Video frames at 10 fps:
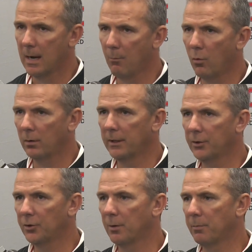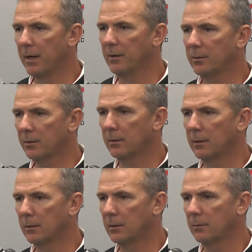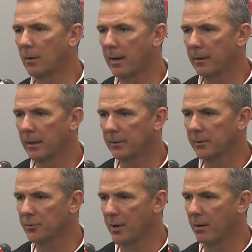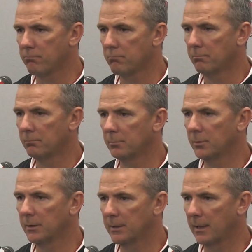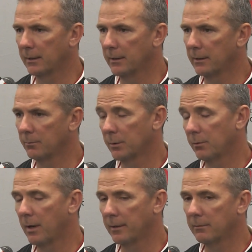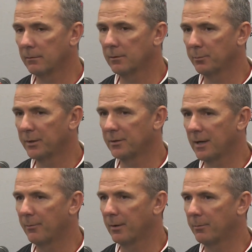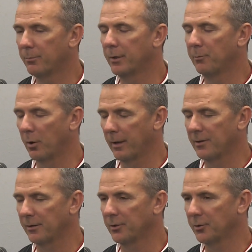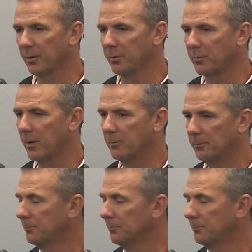I am more leadership-based, and then Ryan, that's his job with the technique. But Ryan, a big part of that's leadership as well.